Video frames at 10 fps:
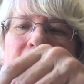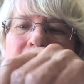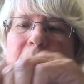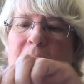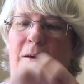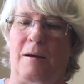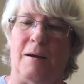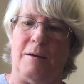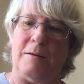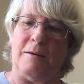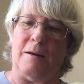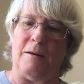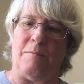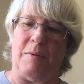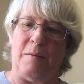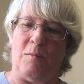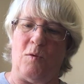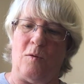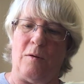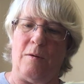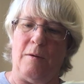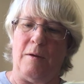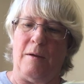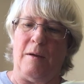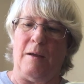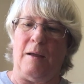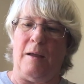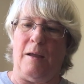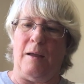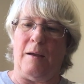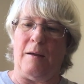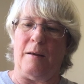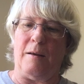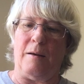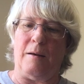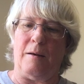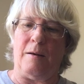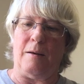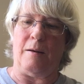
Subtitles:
this I did a bit more, and